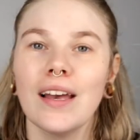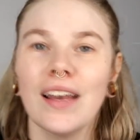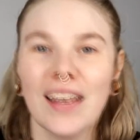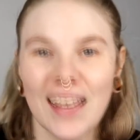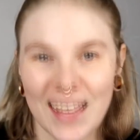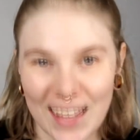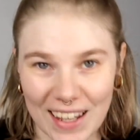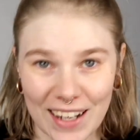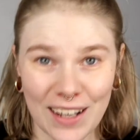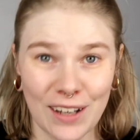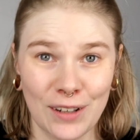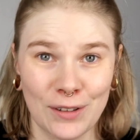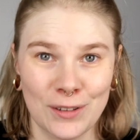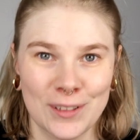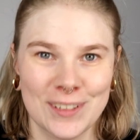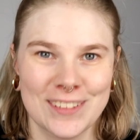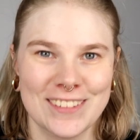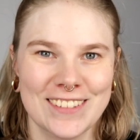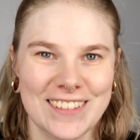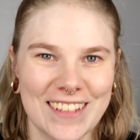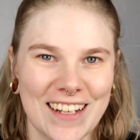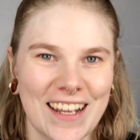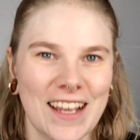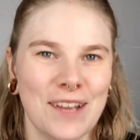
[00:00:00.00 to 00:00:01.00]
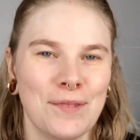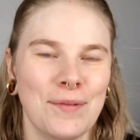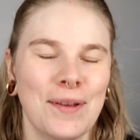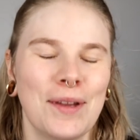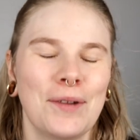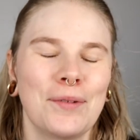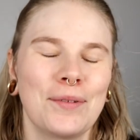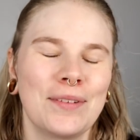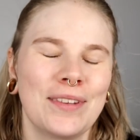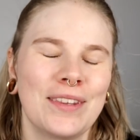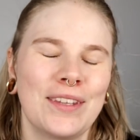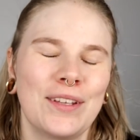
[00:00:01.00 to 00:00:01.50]
hello today i'm here
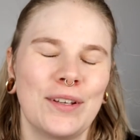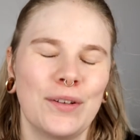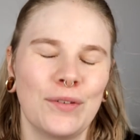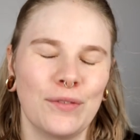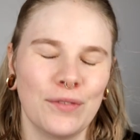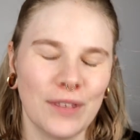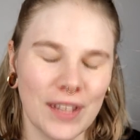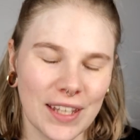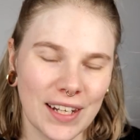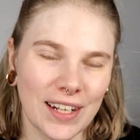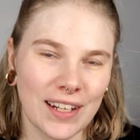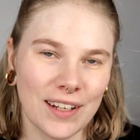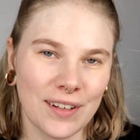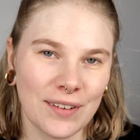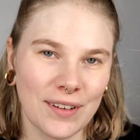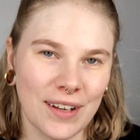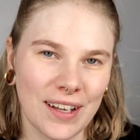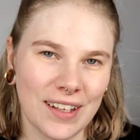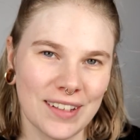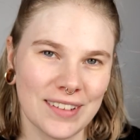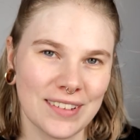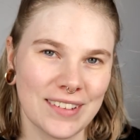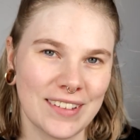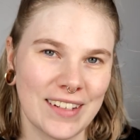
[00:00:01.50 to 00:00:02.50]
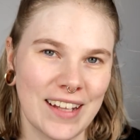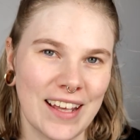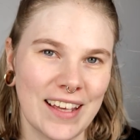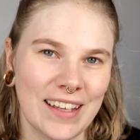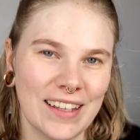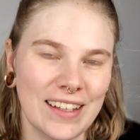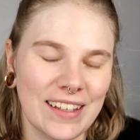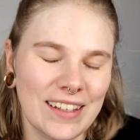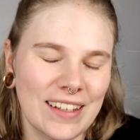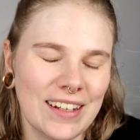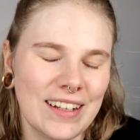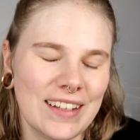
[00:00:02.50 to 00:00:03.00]
with a new video and
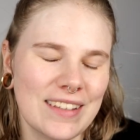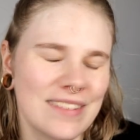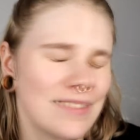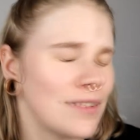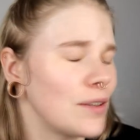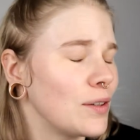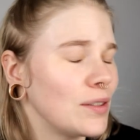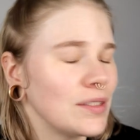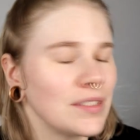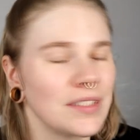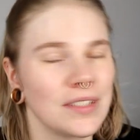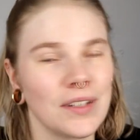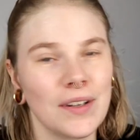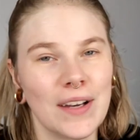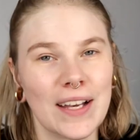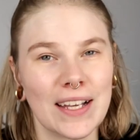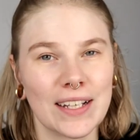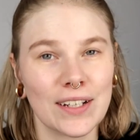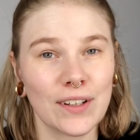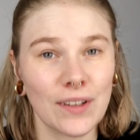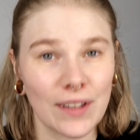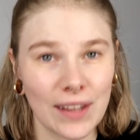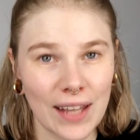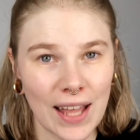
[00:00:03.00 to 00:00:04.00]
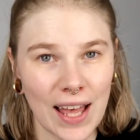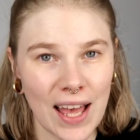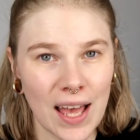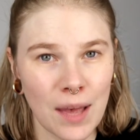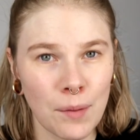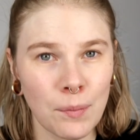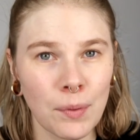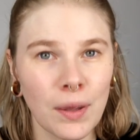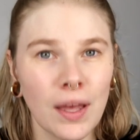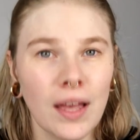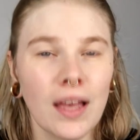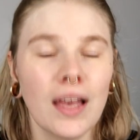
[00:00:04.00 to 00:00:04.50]
today it is also a
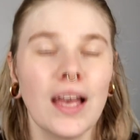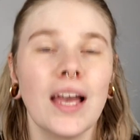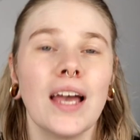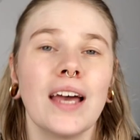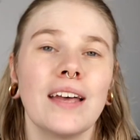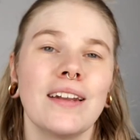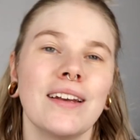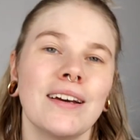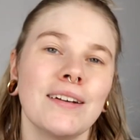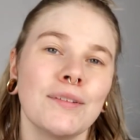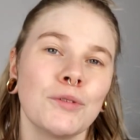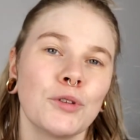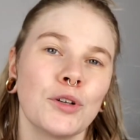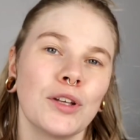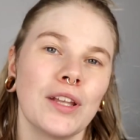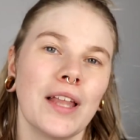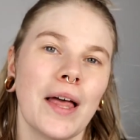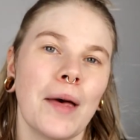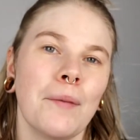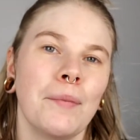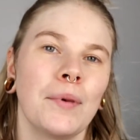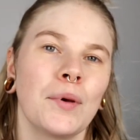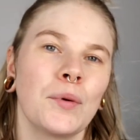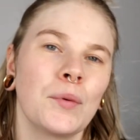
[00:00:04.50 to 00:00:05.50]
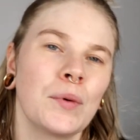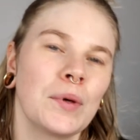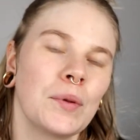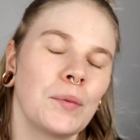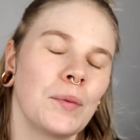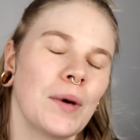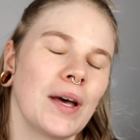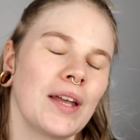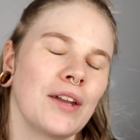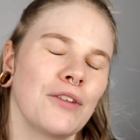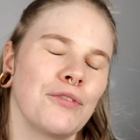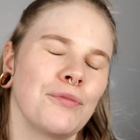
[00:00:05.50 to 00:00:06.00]
collab and i'm collabing with
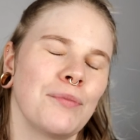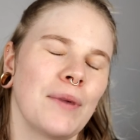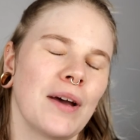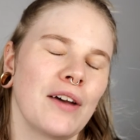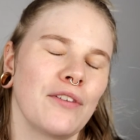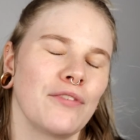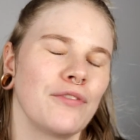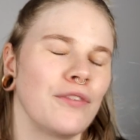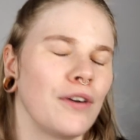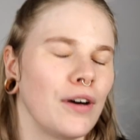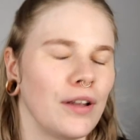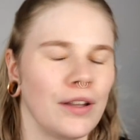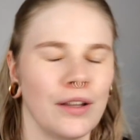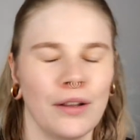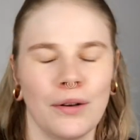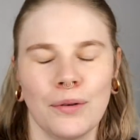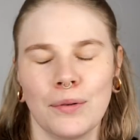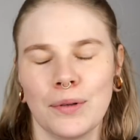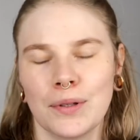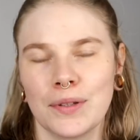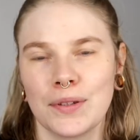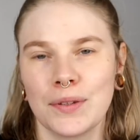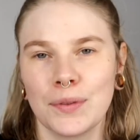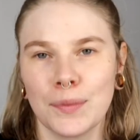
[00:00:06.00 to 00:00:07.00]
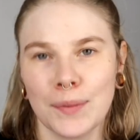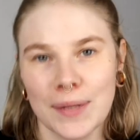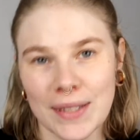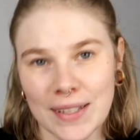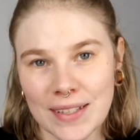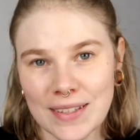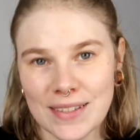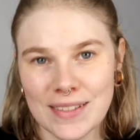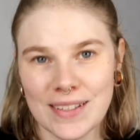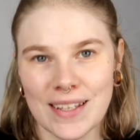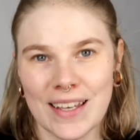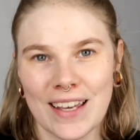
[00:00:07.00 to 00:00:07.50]
one of my follow
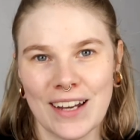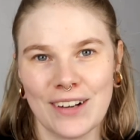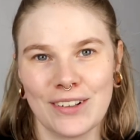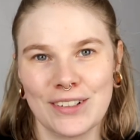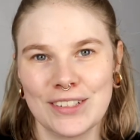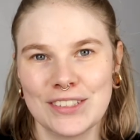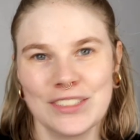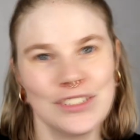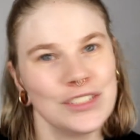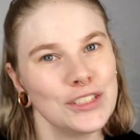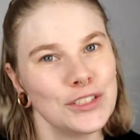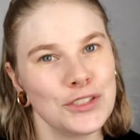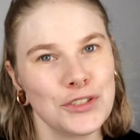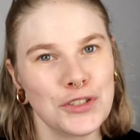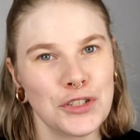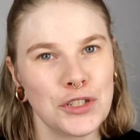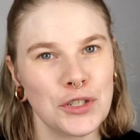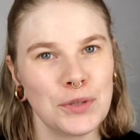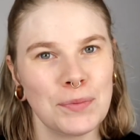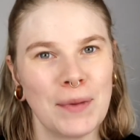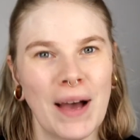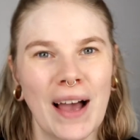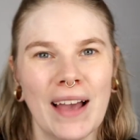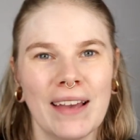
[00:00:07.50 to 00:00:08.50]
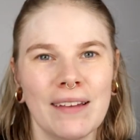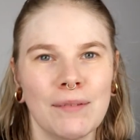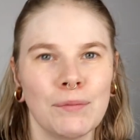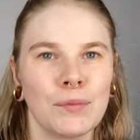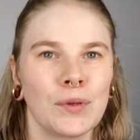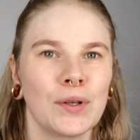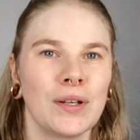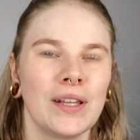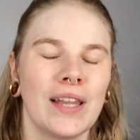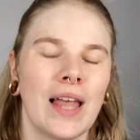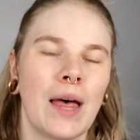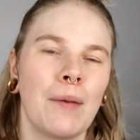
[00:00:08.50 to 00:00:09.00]
swedes here on youtube i am
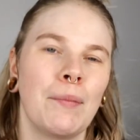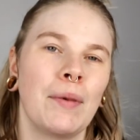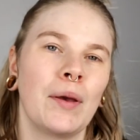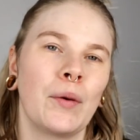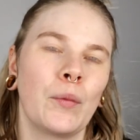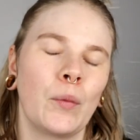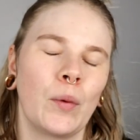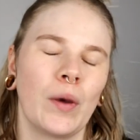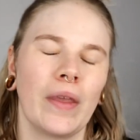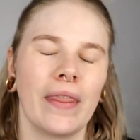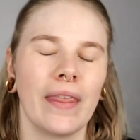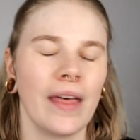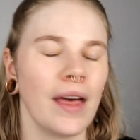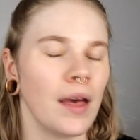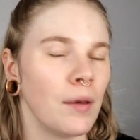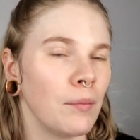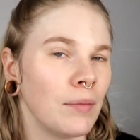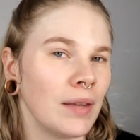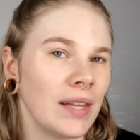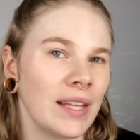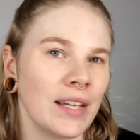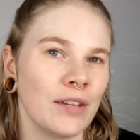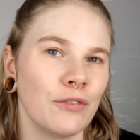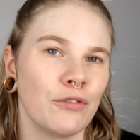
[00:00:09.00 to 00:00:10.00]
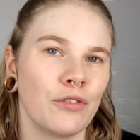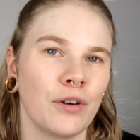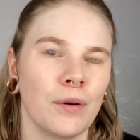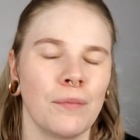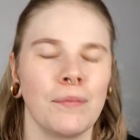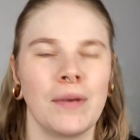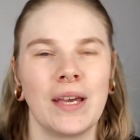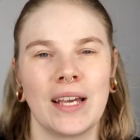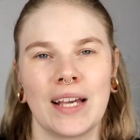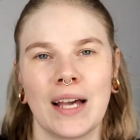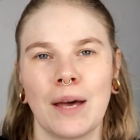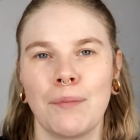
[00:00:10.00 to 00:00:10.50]
collabing with emelie from
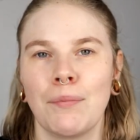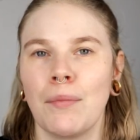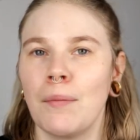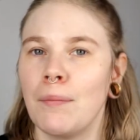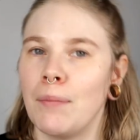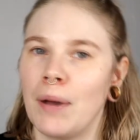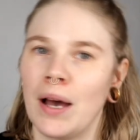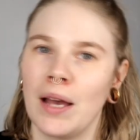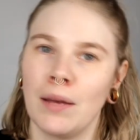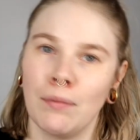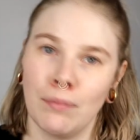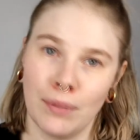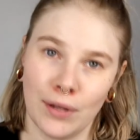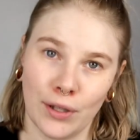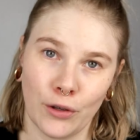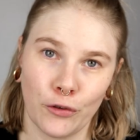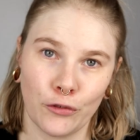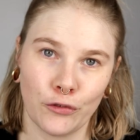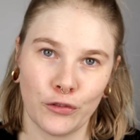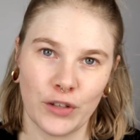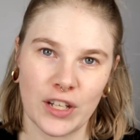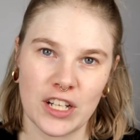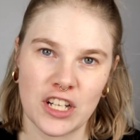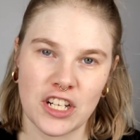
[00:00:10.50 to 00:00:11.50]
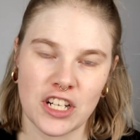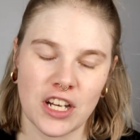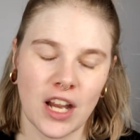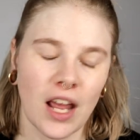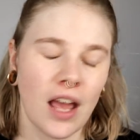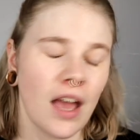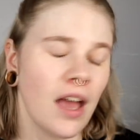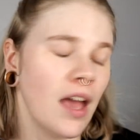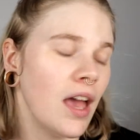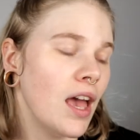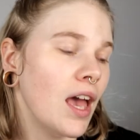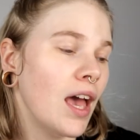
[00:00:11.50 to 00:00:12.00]
makeup by blowfish
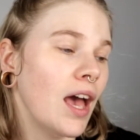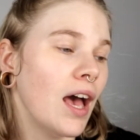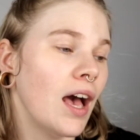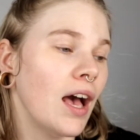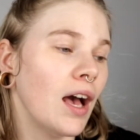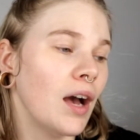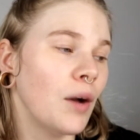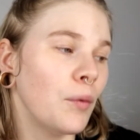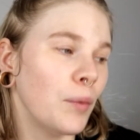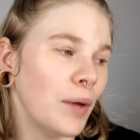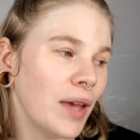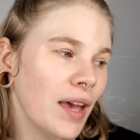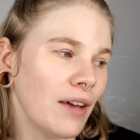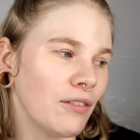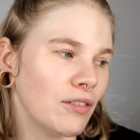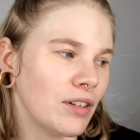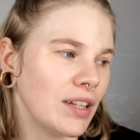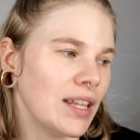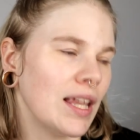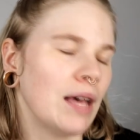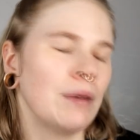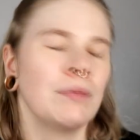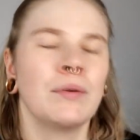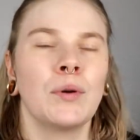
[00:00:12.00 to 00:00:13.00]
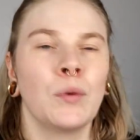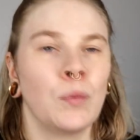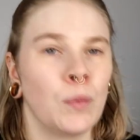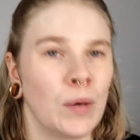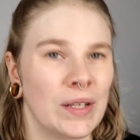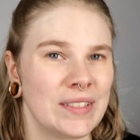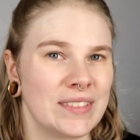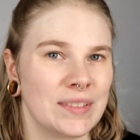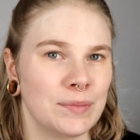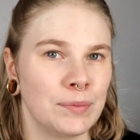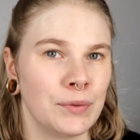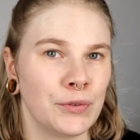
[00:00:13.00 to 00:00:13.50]
we have collabed
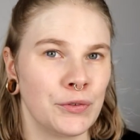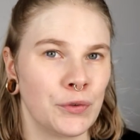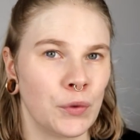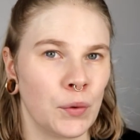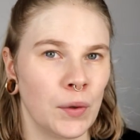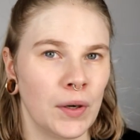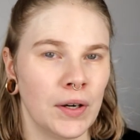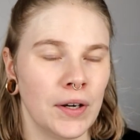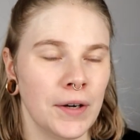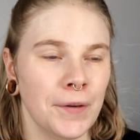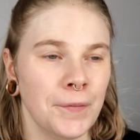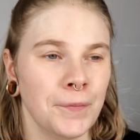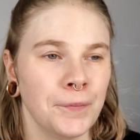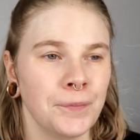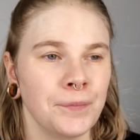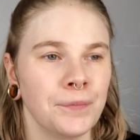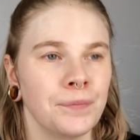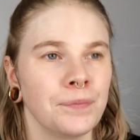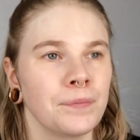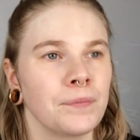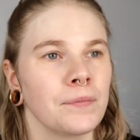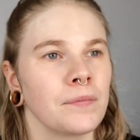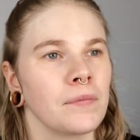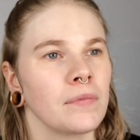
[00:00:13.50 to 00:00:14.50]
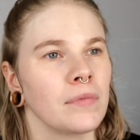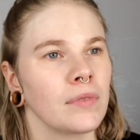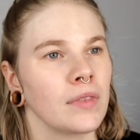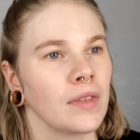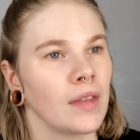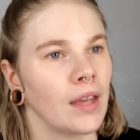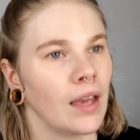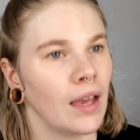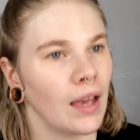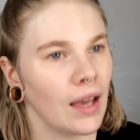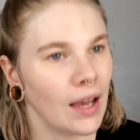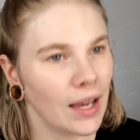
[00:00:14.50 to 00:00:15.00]
once before
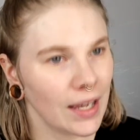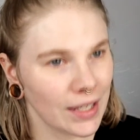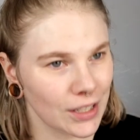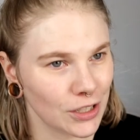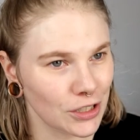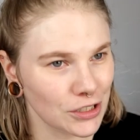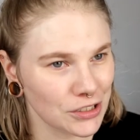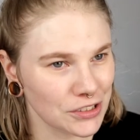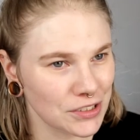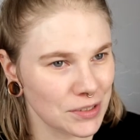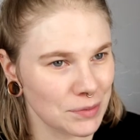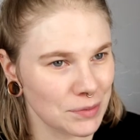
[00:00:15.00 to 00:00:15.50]
I can't